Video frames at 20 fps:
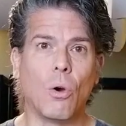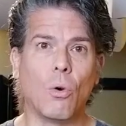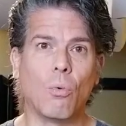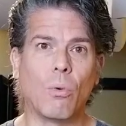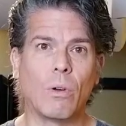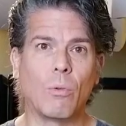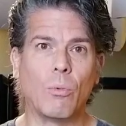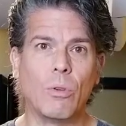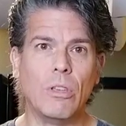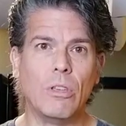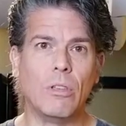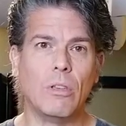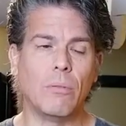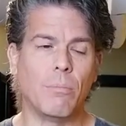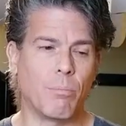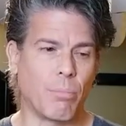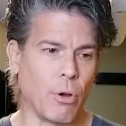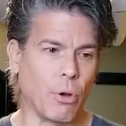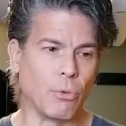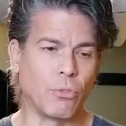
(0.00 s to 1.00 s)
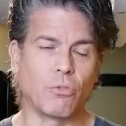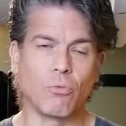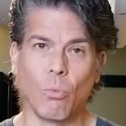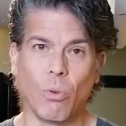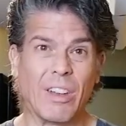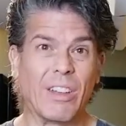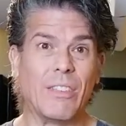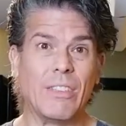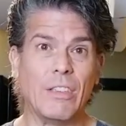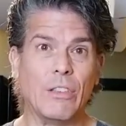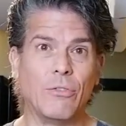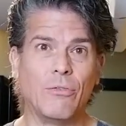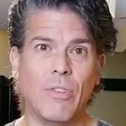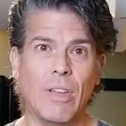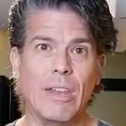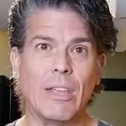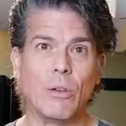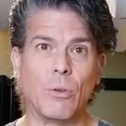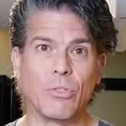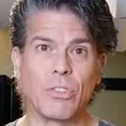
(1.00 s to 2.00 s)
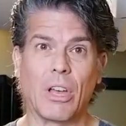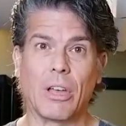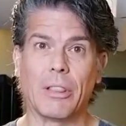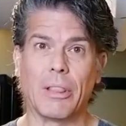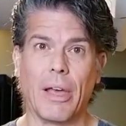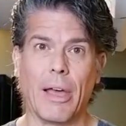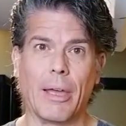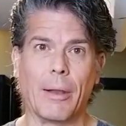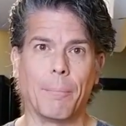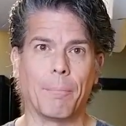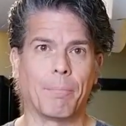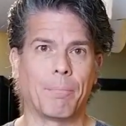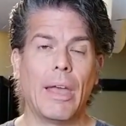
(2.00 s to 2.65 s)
when we post one of these videos online.